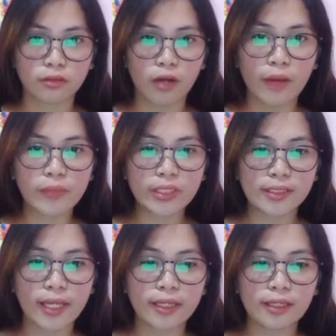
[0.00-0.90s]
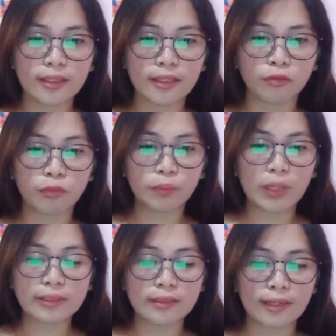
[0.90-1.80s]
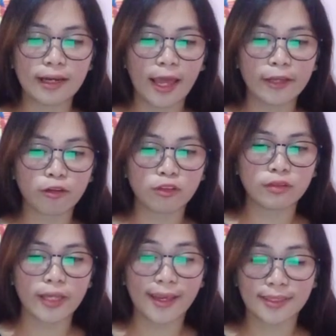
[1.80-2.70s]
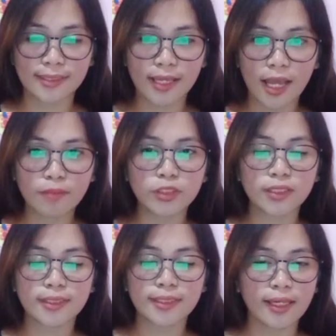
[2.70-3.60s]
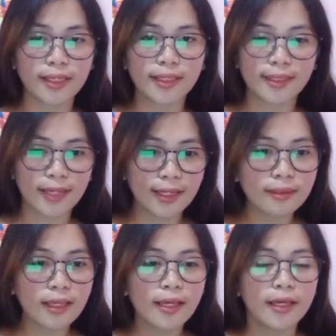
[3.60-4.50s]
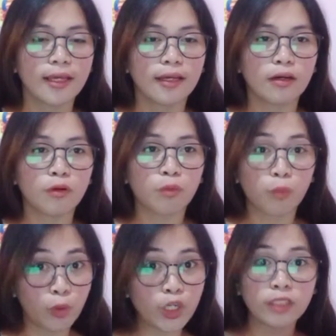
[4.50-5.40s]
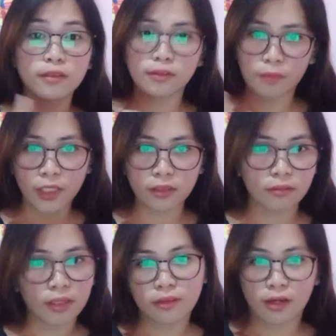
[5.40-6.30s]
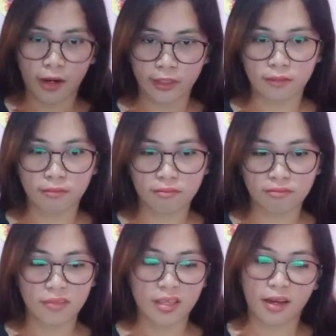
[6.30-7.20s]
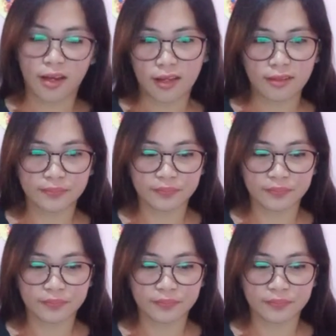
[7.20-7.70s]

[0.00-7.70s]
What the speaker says: So I'm not saying that we must rely on the Excel. I'm just saying that work smart, not hard. Yeah.